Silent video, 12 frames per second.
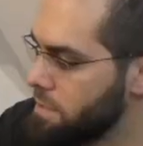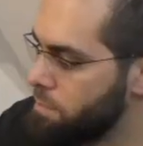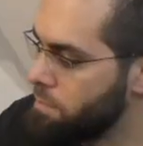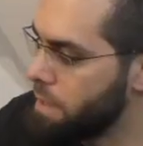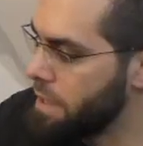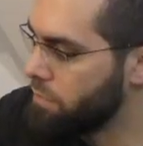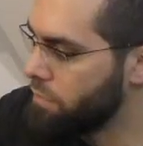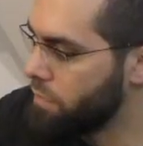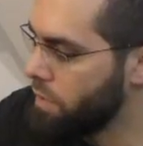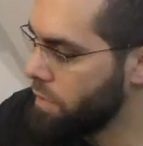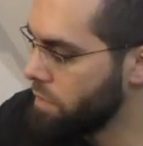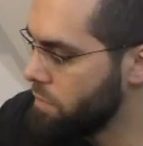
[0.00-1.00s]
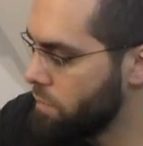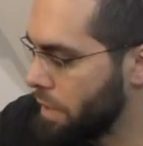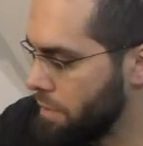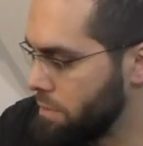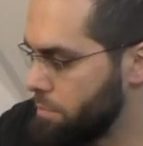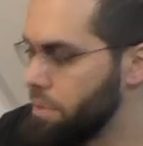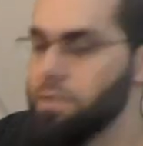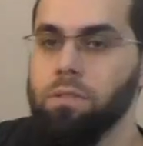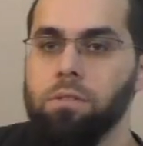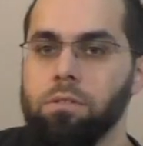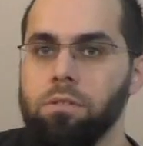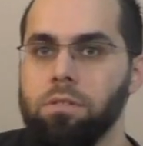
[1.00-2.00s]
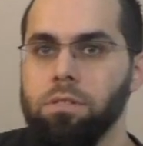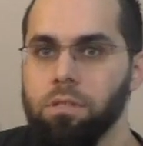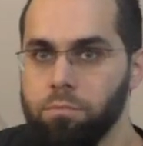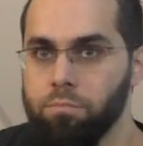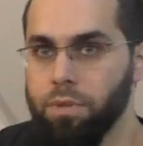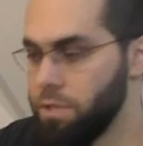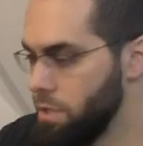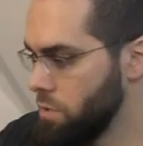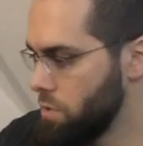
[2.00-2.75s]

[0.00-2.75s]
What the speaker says: back and forth while the printer is printing.